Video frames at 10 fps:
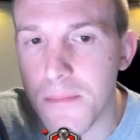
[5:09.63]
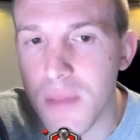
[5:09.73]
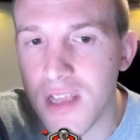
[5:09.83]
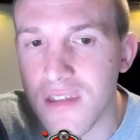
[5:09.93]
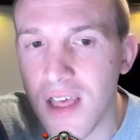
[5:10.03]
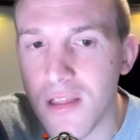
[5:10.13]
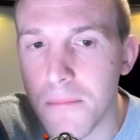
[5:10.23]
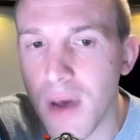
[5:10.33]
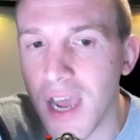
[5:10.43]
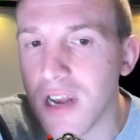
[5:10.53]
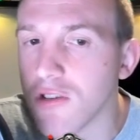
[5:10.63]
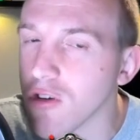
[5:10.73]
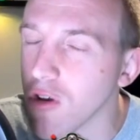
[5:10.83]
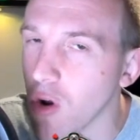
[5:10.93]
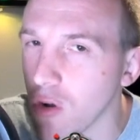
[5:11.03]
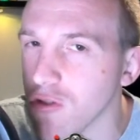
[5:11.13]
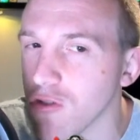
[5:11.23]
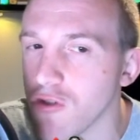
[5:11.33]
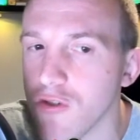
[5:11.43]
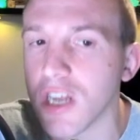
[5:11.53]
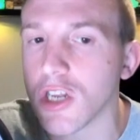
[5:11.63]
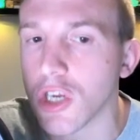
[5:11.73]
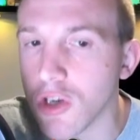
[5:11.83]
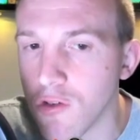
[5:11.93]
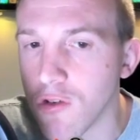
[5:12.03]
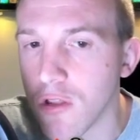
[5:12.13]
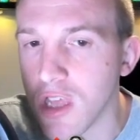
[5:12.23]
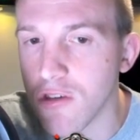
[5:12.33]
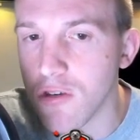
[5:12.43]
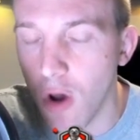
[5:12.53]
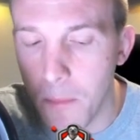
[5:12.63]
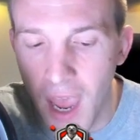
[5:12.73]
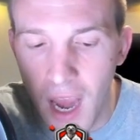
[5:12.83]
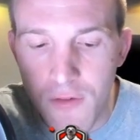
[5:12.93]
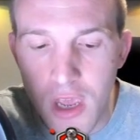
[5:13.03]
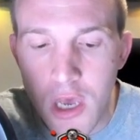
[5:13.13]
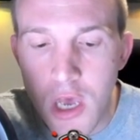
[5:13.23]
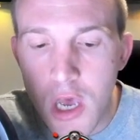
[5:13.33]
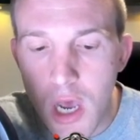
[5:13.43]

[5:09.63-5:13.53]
it means that the miners can concentrate just on this top area,